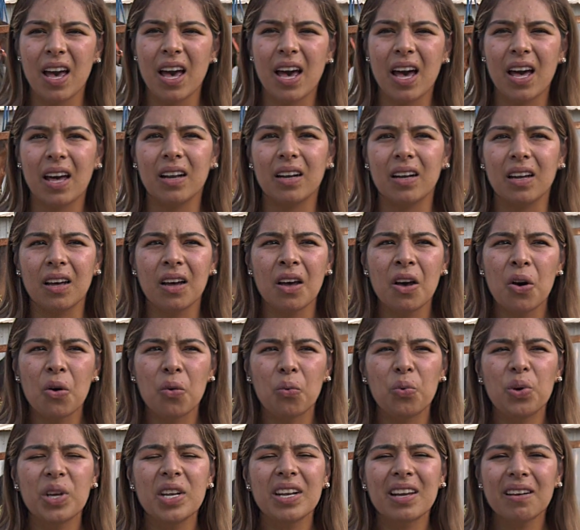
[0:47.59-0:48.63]
And
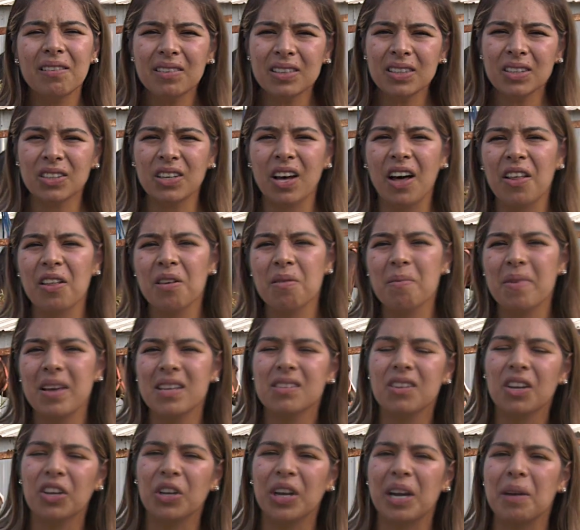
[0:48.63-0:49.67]
we never saw them
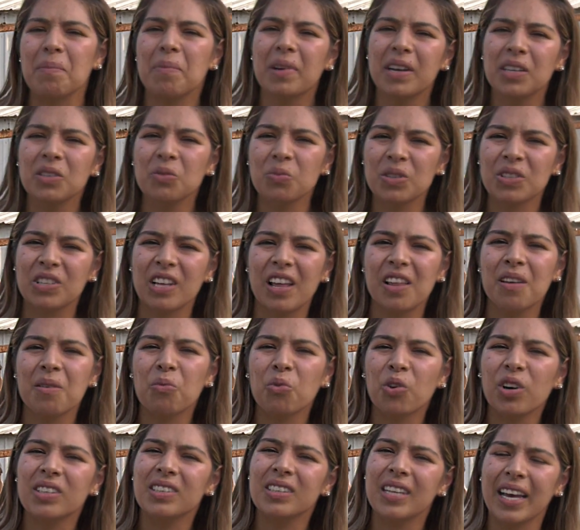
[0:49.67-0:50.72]
as our grandparents. We saw them
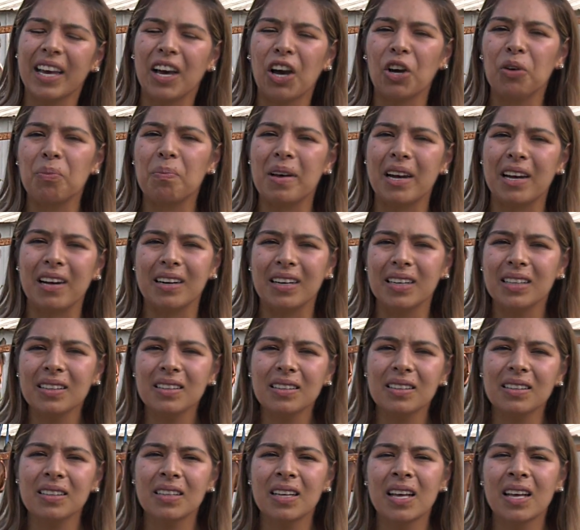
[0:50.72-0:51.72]
more as like our parents.